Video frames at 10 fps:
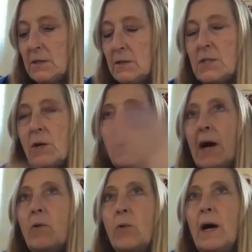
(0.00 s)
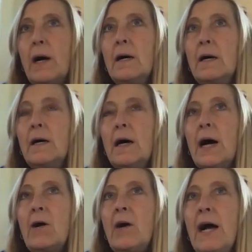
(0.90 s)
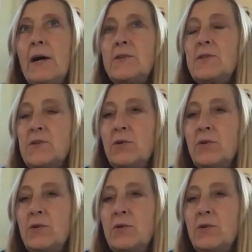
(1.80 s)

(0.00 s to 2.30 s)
so our our house is